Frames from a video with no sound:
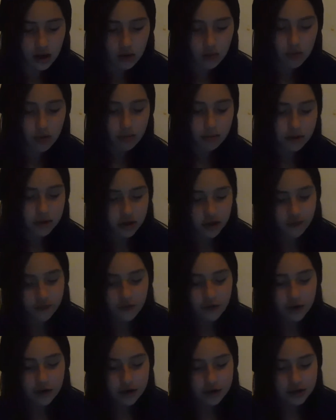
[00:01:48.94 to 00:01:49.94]
What was your
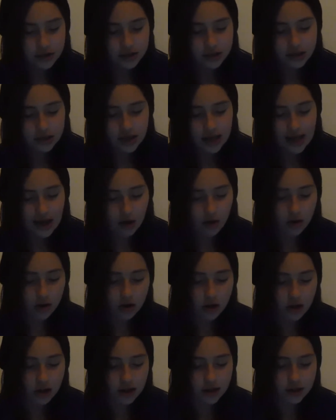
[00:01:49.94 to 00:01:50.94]
first
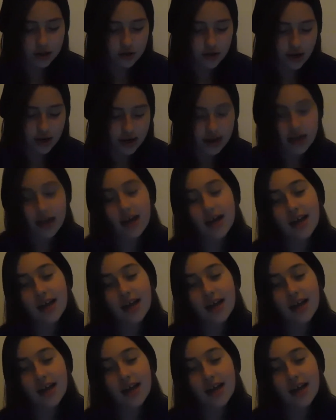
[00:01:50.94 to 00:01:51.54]
alcoholic drink?